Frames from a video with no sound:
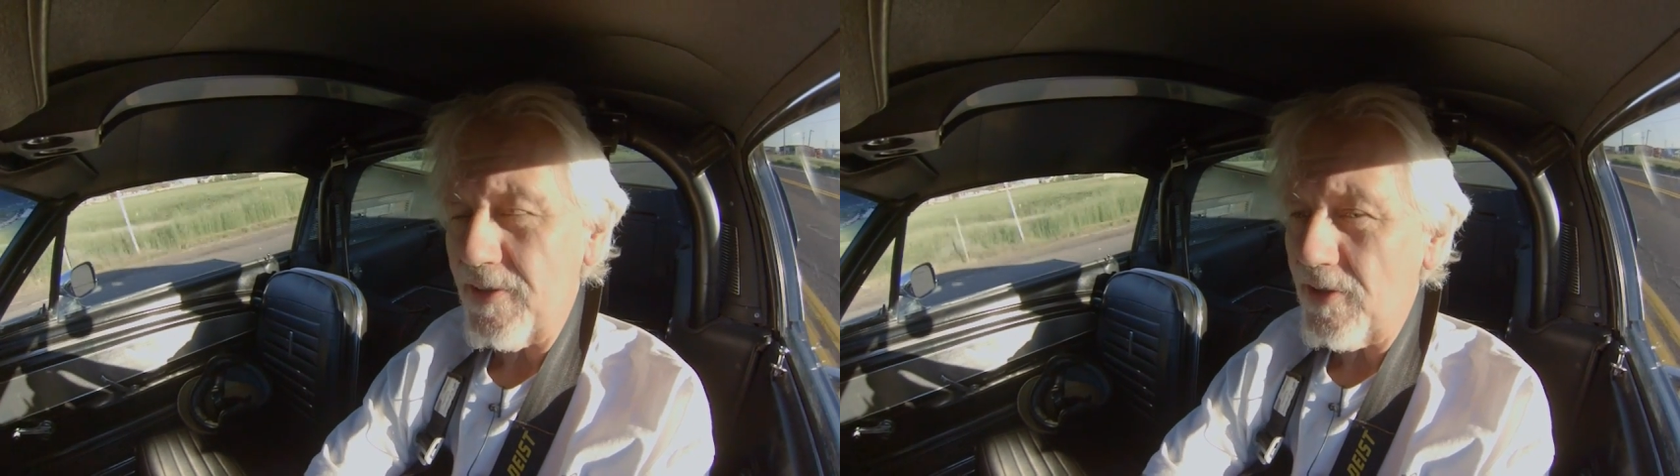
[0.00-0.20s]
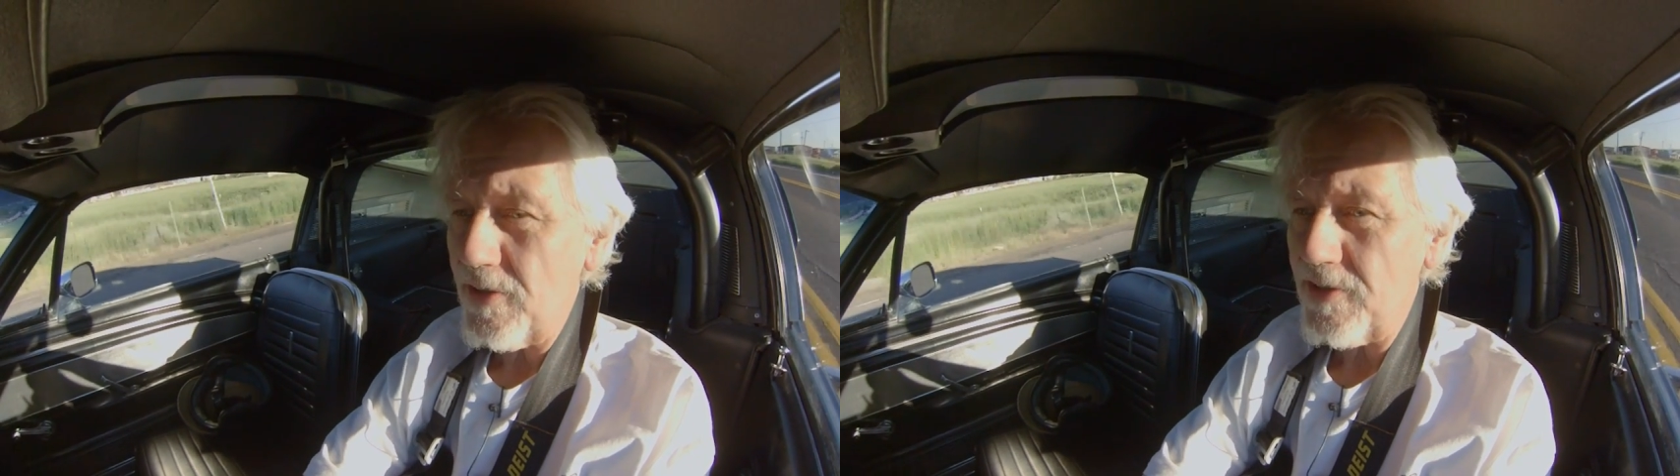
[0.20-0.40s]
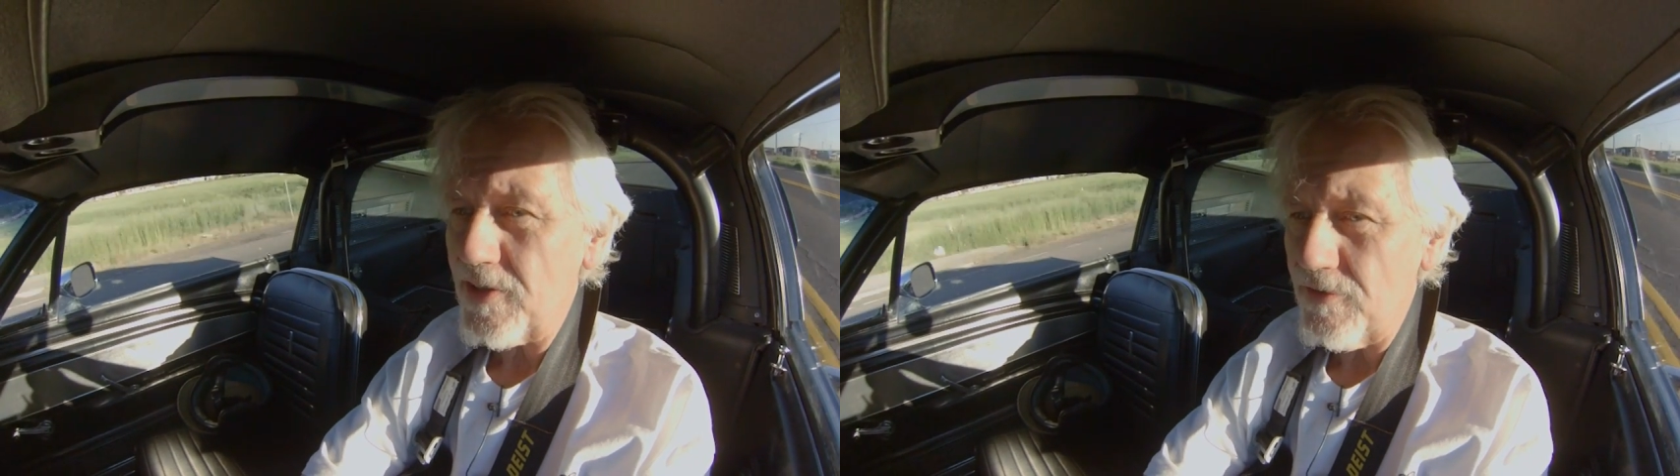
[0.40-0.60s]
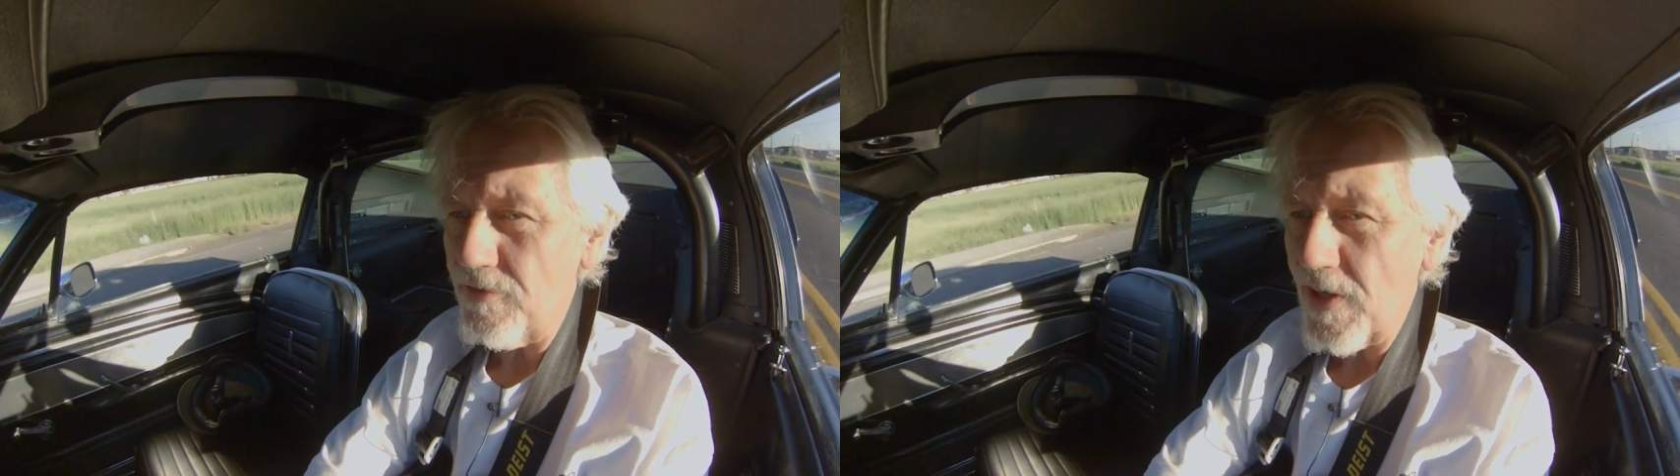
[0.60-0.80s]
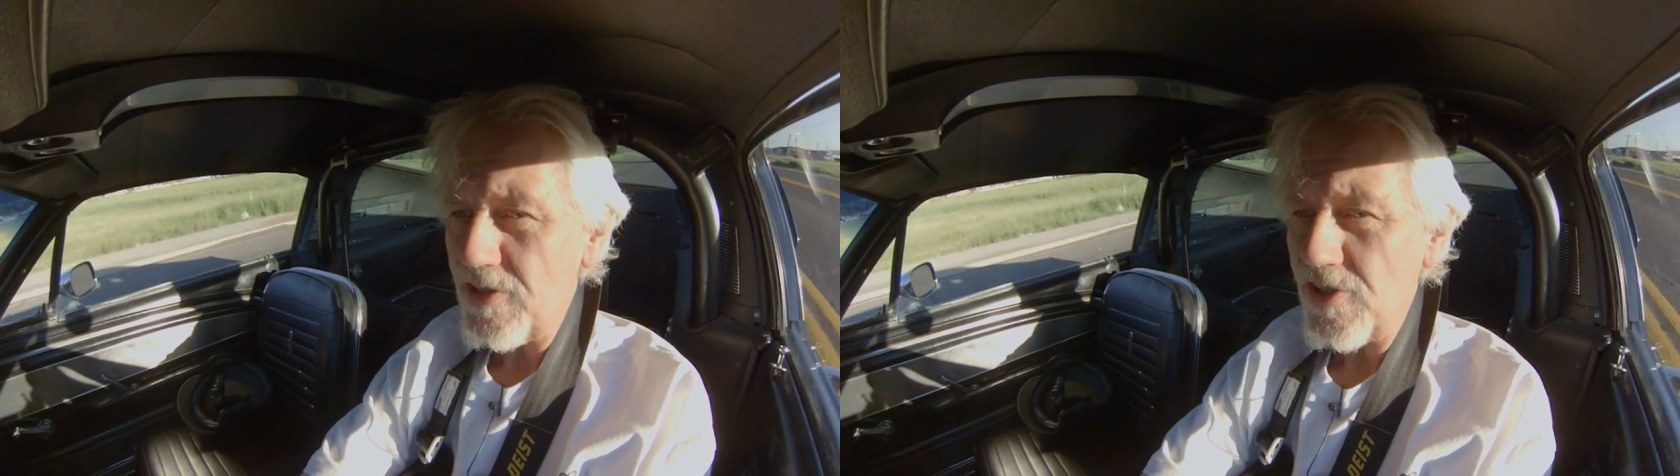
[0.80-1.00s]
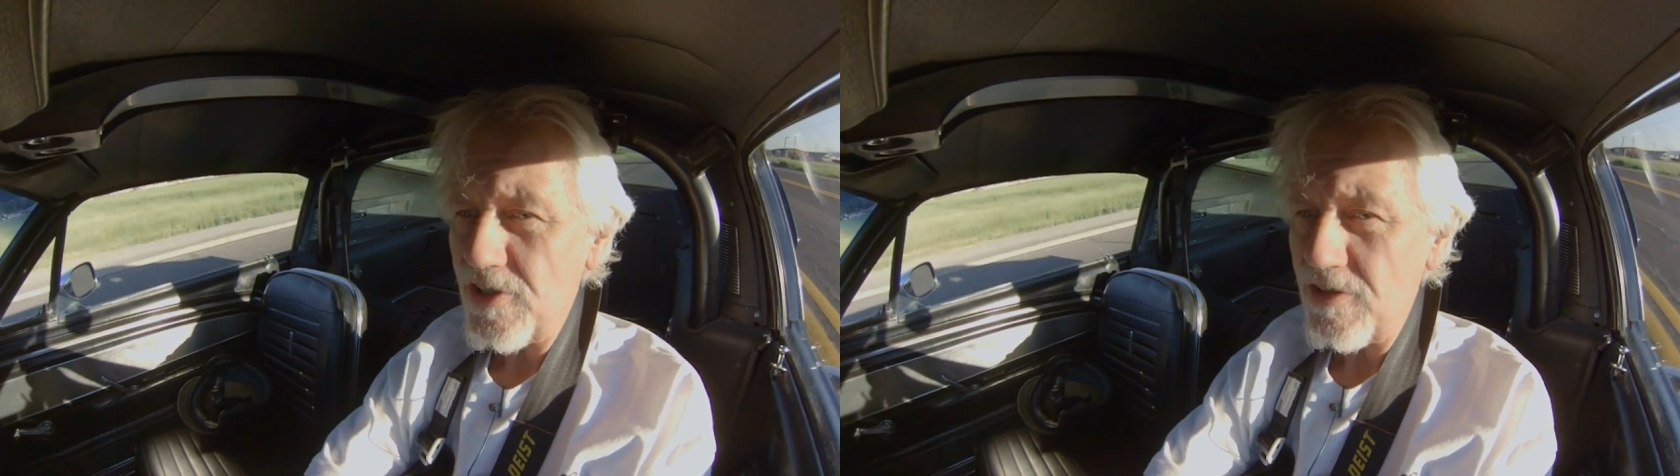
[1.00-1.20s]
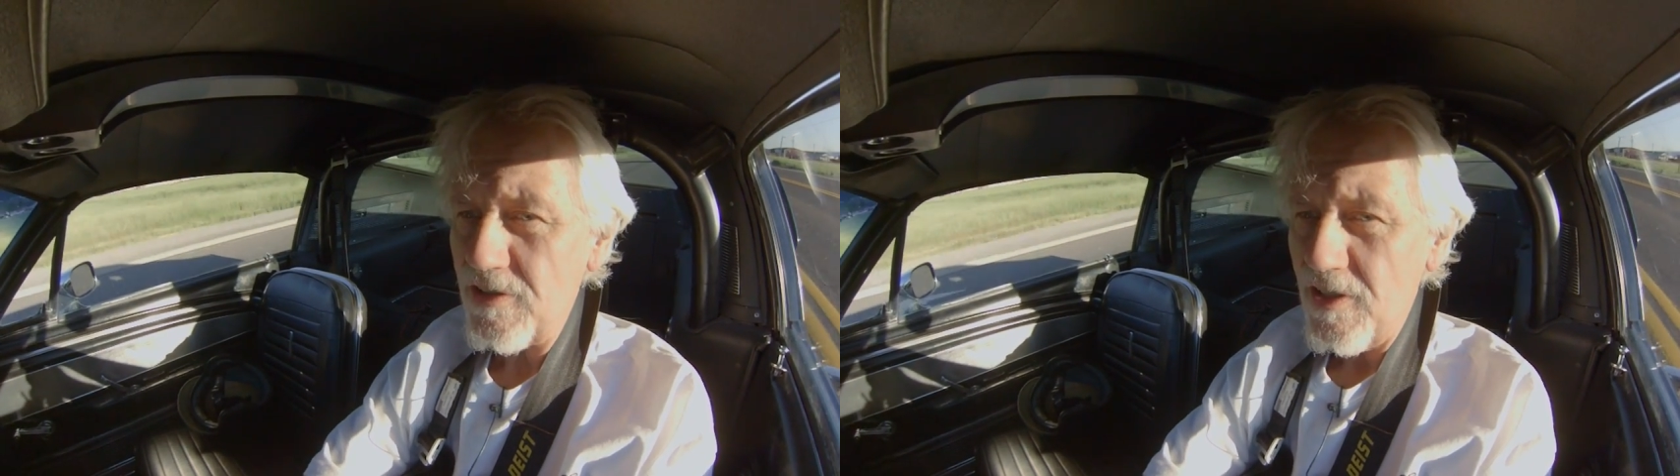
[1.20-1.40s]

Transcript: there at the convention.